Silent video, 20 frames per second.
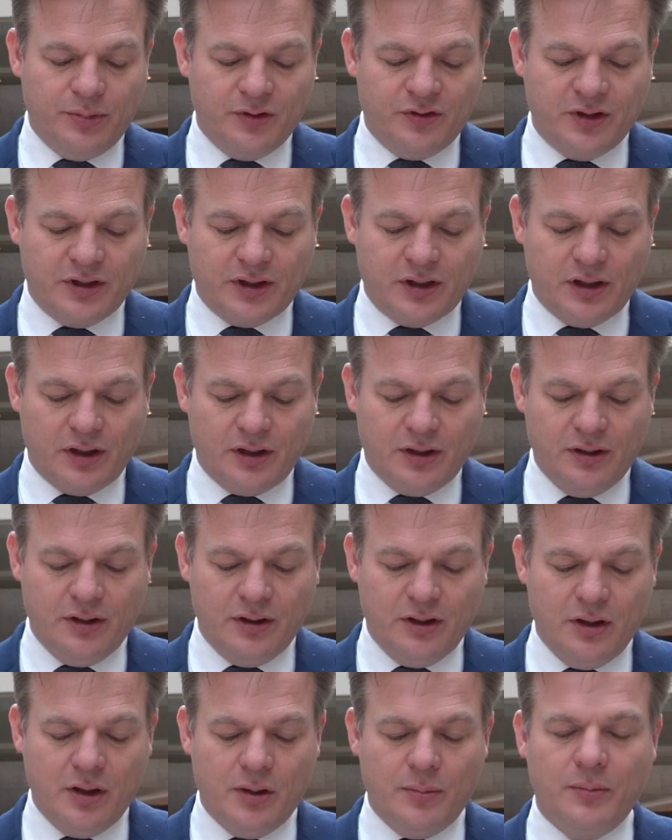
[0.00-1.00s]
particular
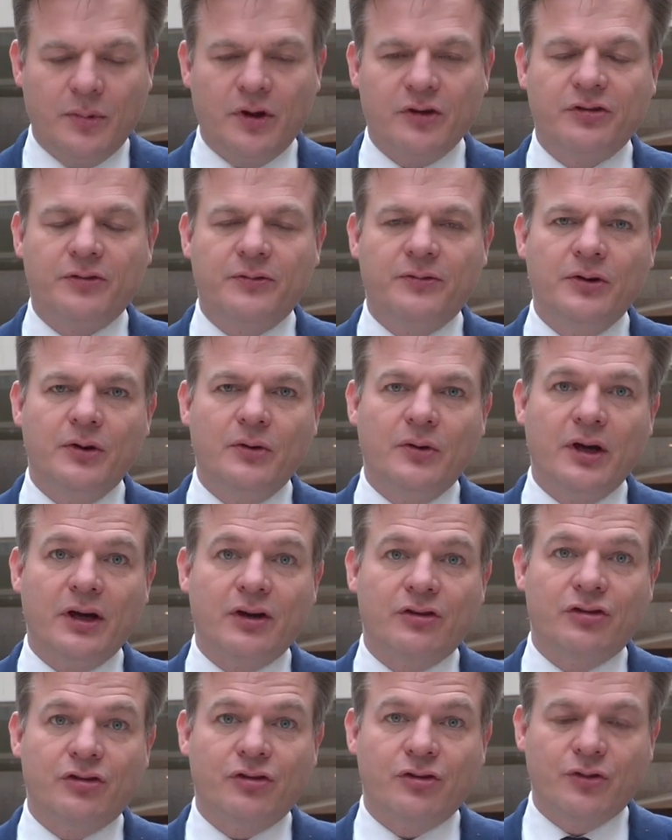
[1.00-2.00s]
must feel
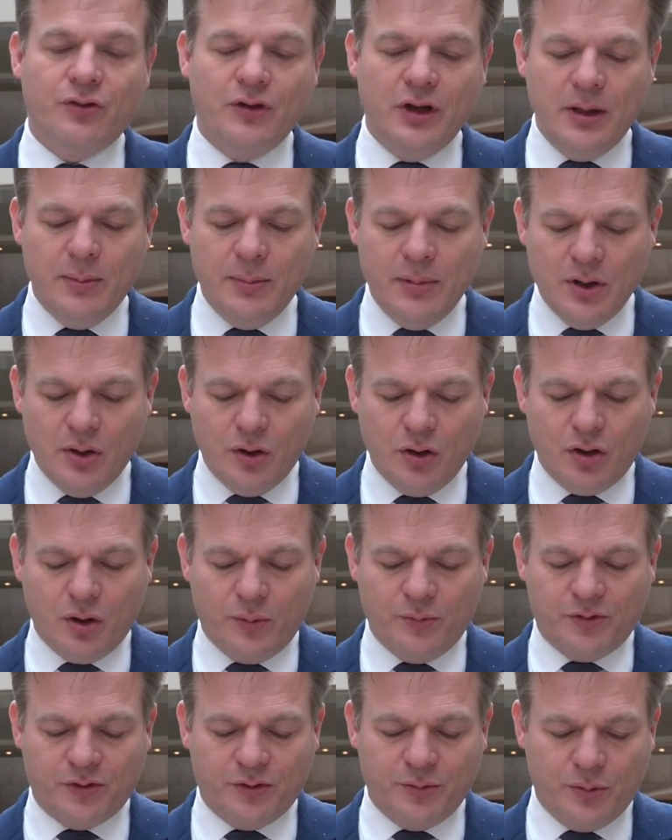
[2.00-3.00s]
extremely
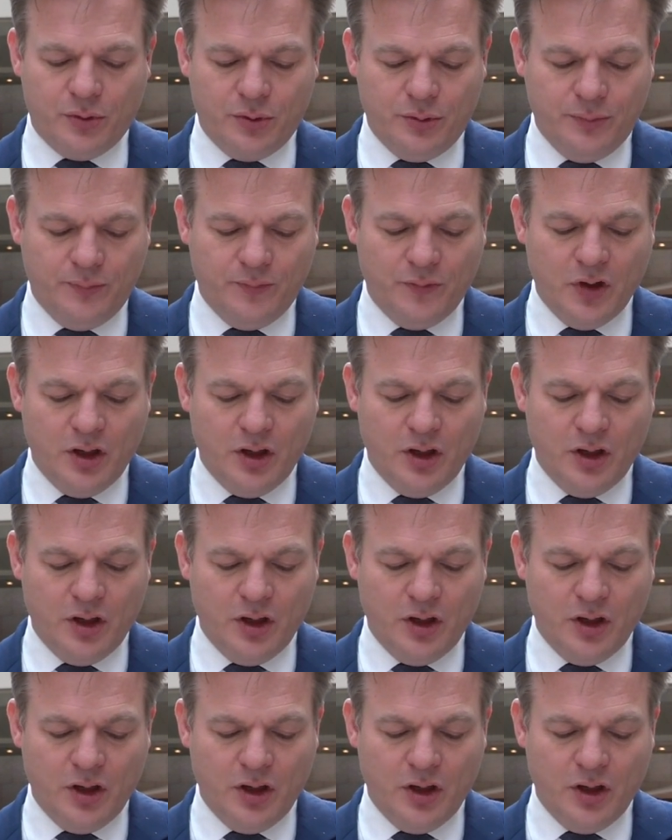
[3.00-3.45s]
uncomfortable